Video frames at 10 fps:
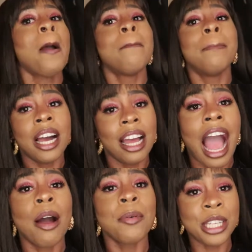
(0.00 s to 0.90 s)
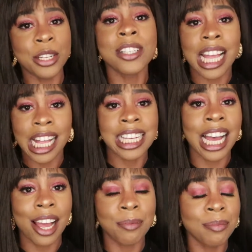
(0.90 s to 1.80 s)
but I would use that
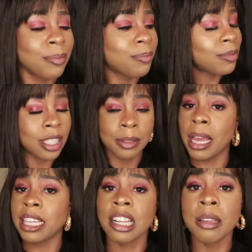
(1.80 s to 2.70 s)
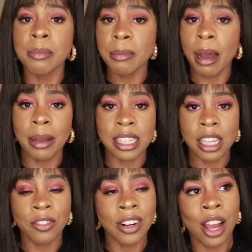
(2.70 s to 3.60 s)
time to basically be by
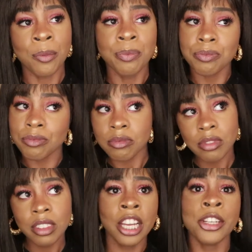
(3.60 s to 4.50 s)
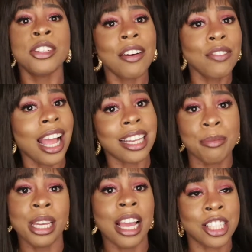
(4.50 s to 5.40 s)
myself. Now, you definitely have to
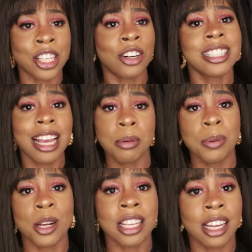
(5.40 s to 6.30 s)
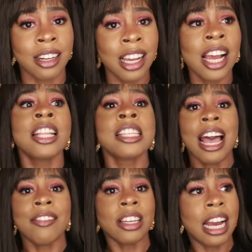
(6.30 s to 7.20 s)
be a certain type of person to
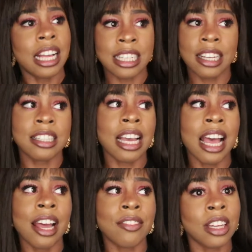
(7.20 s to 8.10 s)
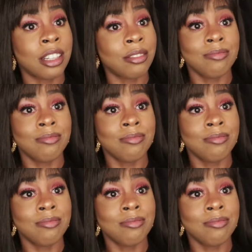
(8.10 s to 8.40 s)
have the guts and to have the